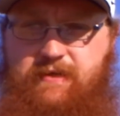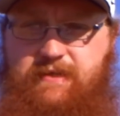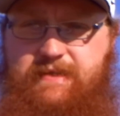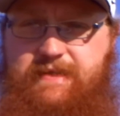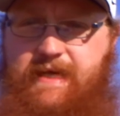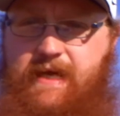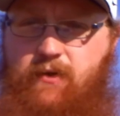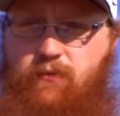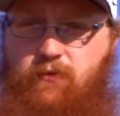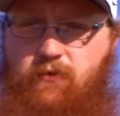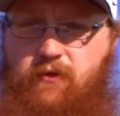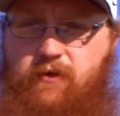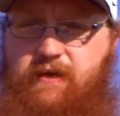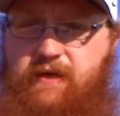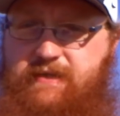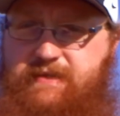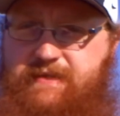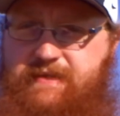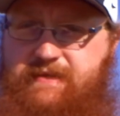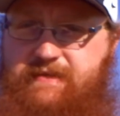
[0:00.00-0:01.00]
downward
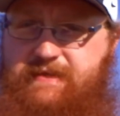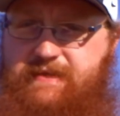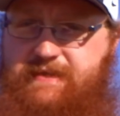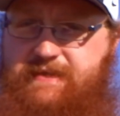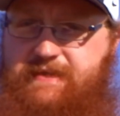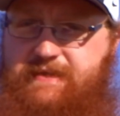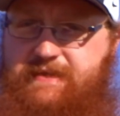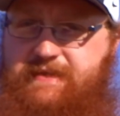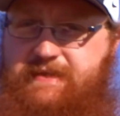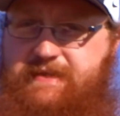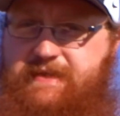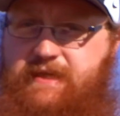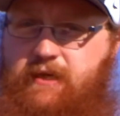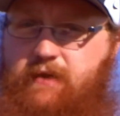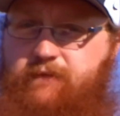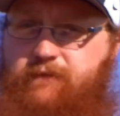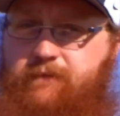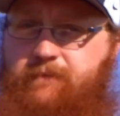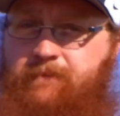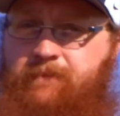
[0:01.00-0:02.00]
onto the discus
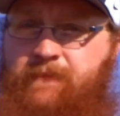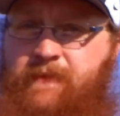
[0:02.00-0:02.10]
itself.